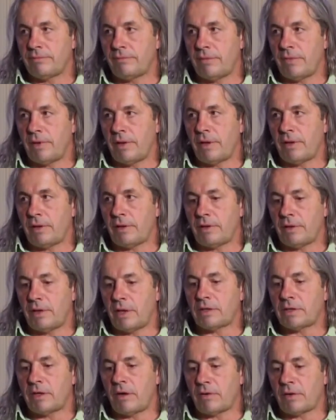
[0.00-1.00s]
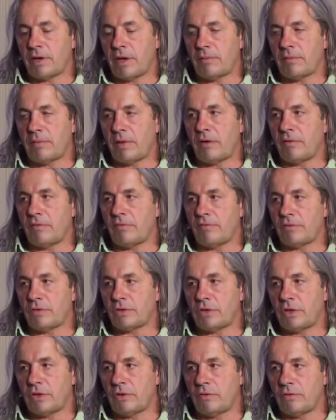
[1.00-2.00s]
Mm. And that's how it came down,
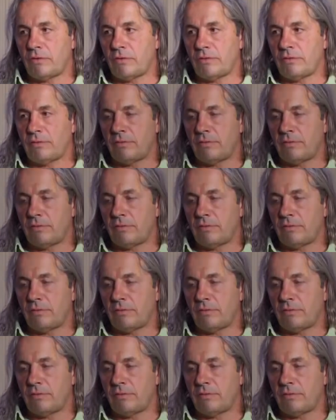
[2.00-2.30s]
for sure.